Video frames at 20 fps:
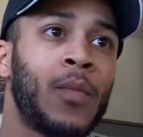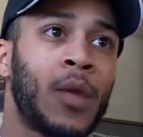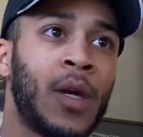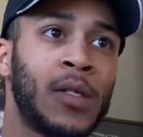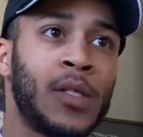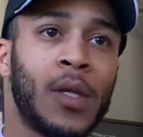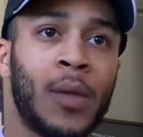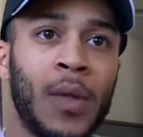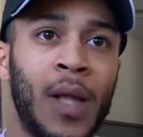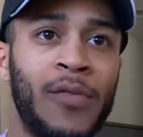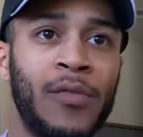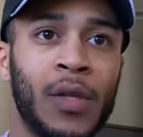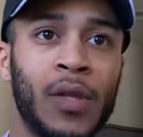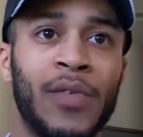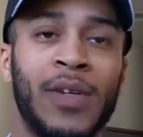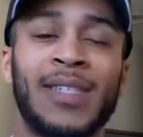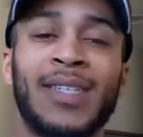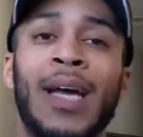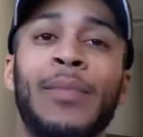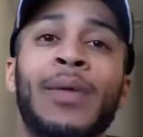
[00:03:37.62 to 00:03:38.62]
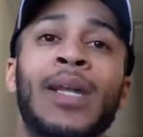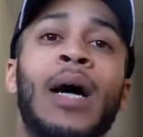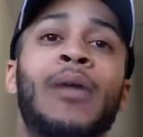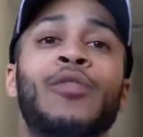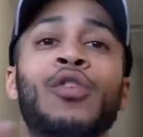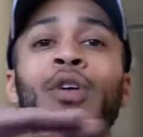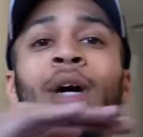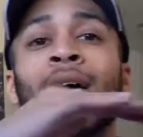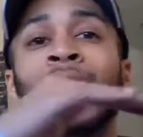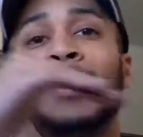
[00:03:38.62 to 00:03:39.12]
some level of excitement.
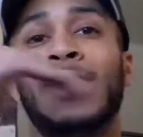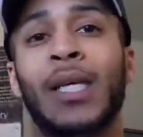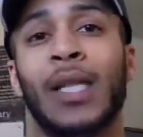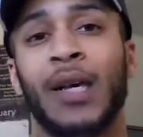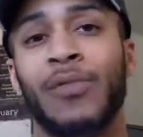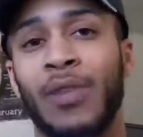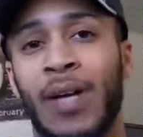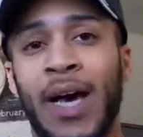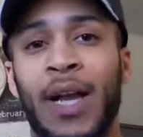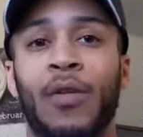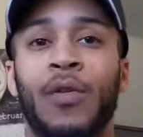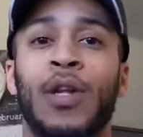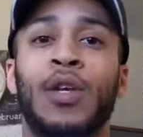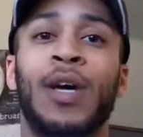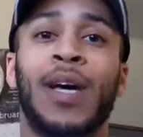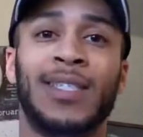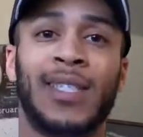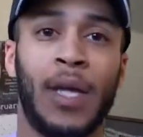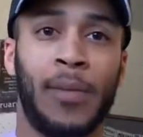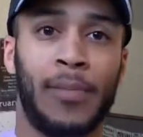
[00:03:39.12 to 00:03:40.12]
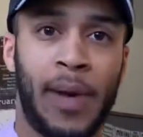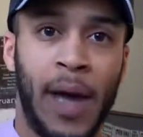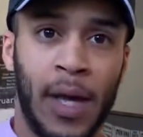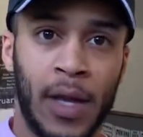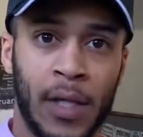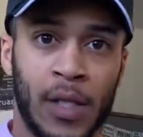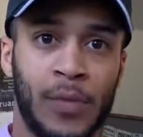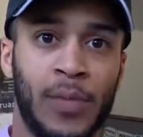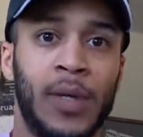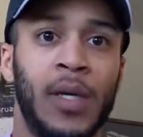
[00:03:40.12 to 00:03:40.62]
However, you gotta stay level-headed, right? You gotta stay
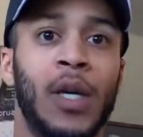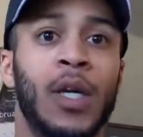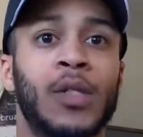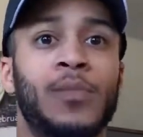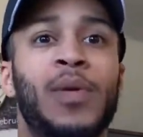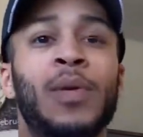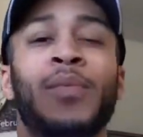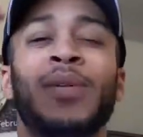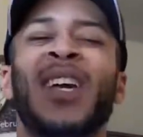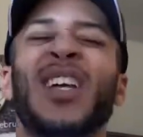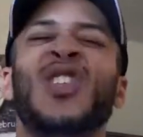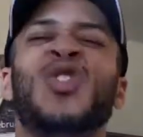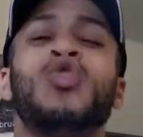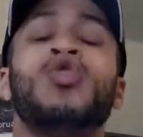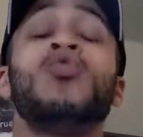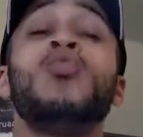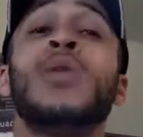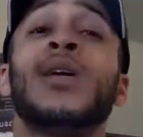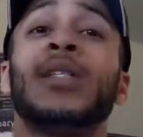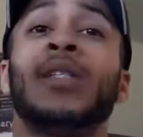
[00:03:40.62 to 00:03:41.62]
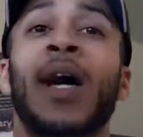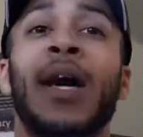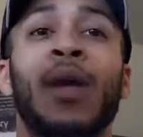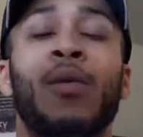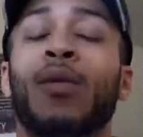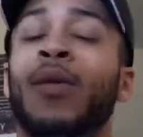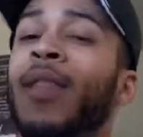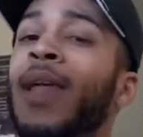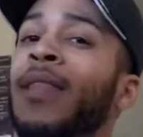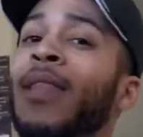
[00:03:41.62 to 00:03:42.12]
balanced, because people get too excited.
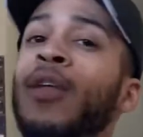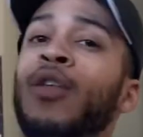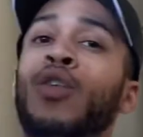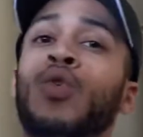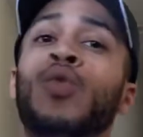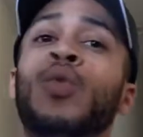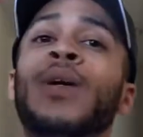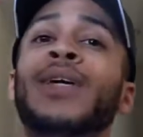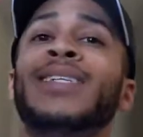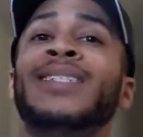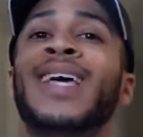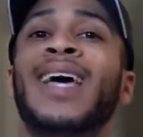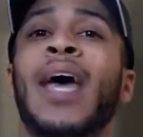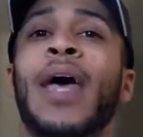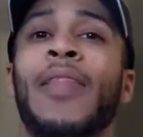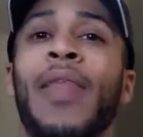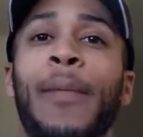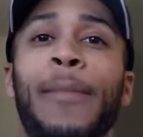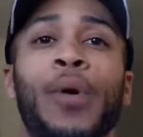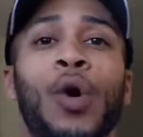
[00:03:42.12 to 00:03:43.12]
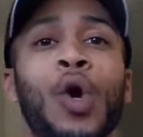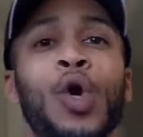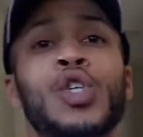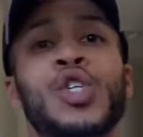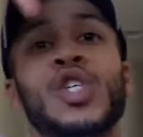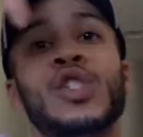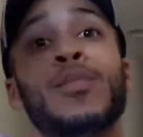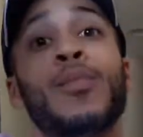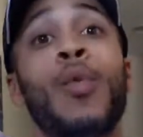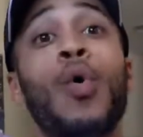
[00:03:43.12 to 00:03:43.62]
What then they do is they
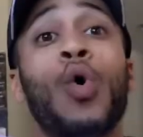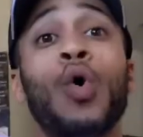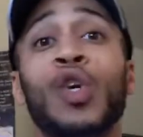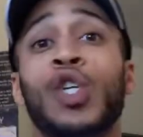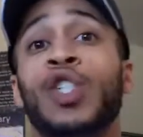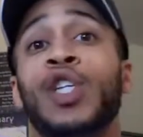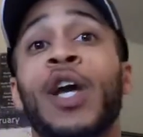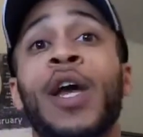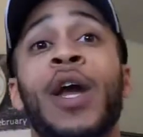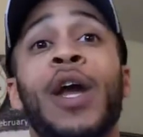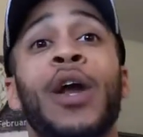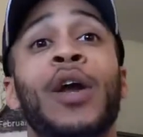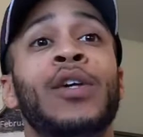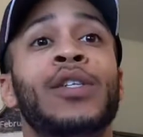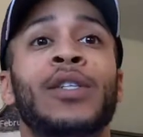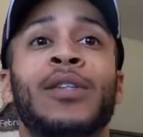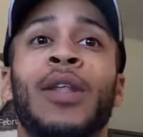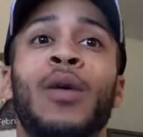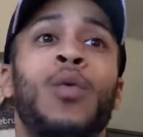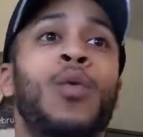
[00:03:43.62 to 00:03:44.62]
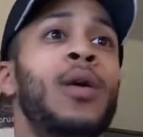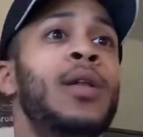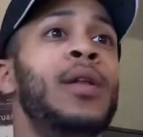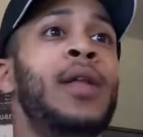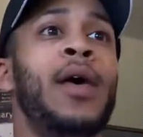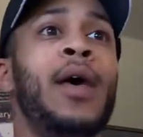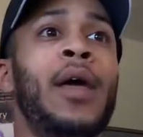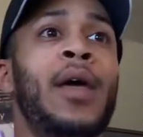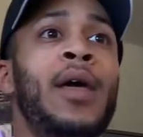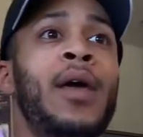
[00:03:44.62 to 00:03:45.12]
purchase more shares, and then one
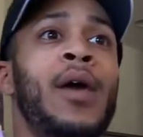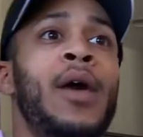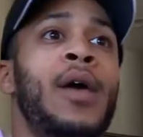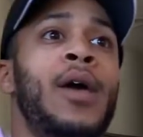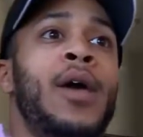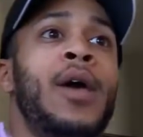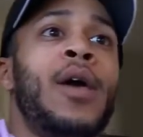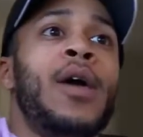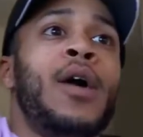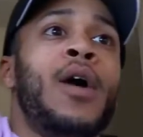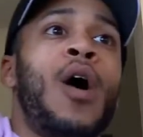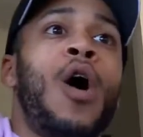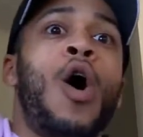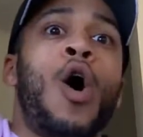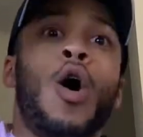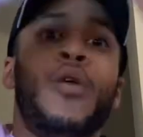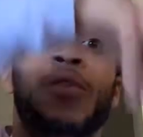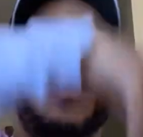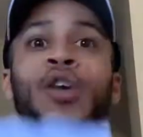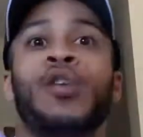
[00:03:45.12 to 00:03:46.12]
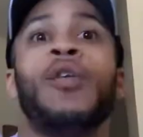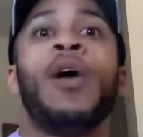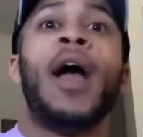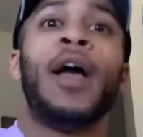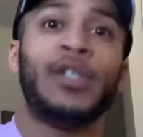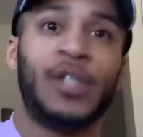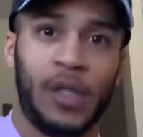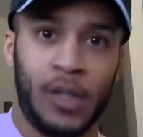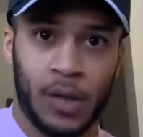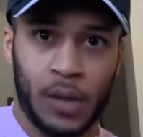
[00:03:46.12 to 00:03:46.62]
day all of it
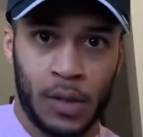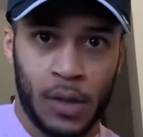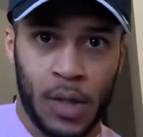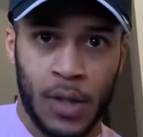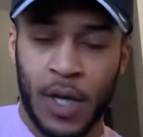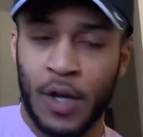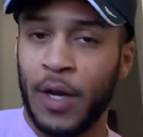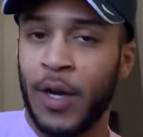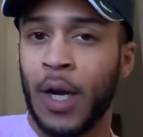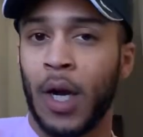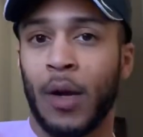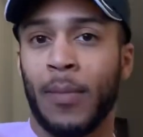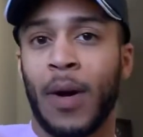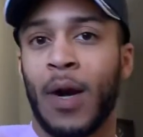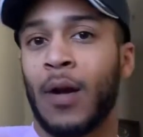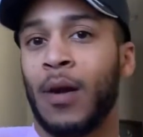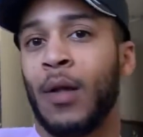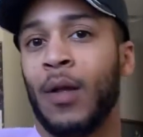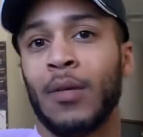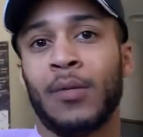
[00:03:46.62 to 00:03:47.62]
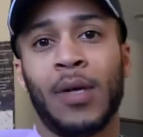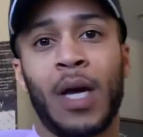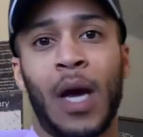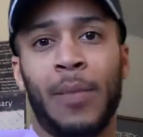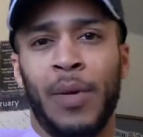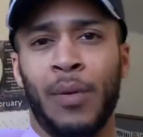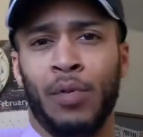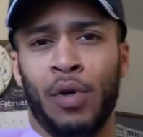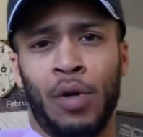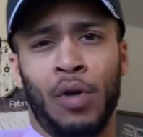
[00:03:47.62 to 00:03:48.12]
crashes. And then you hear about it all the
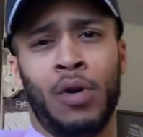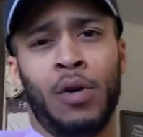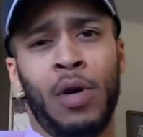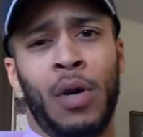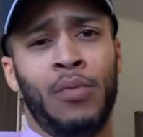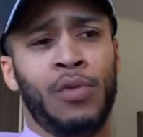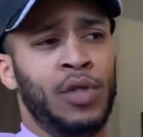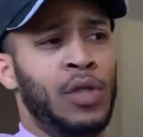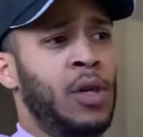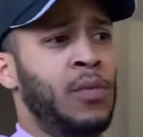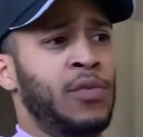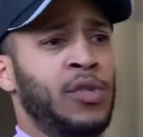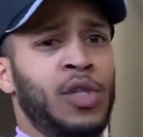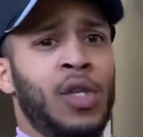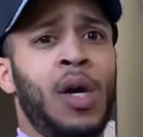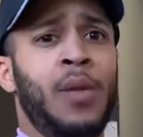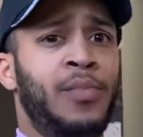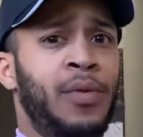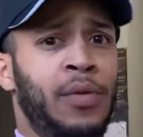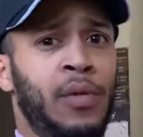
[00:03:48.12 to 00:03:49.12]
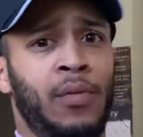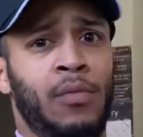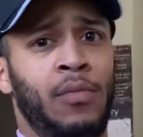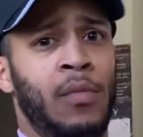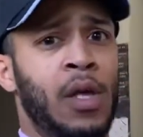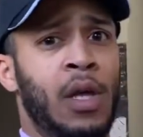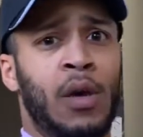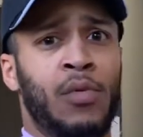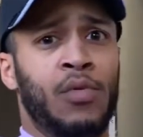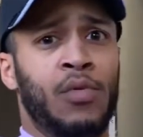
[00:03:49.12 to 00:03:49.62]
time. People are like, oh, I was up and